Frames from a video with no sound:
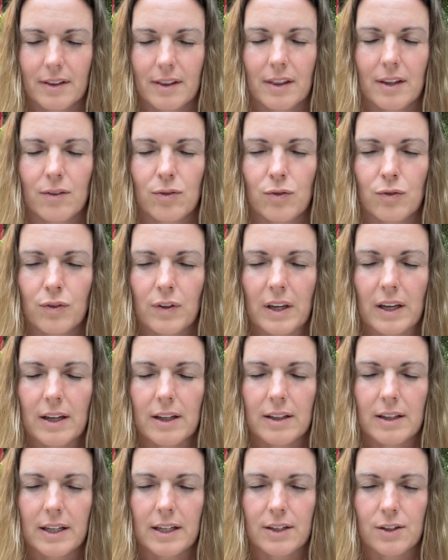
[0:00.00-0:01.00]
The
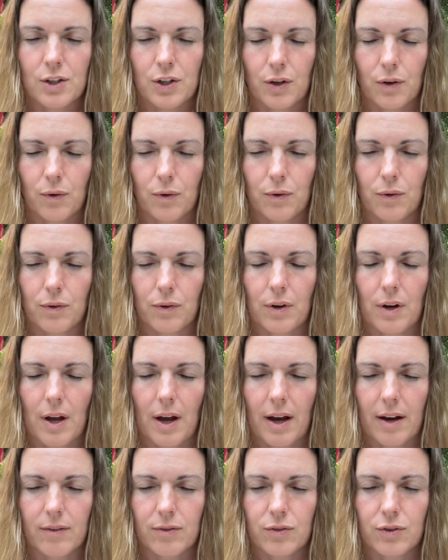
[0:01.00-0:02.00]
feeling tone
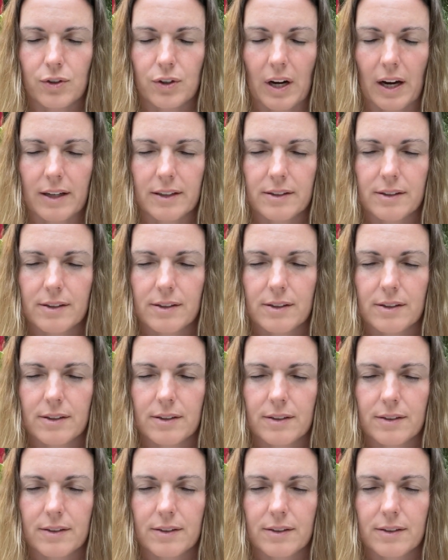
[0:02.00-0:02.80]
of trust.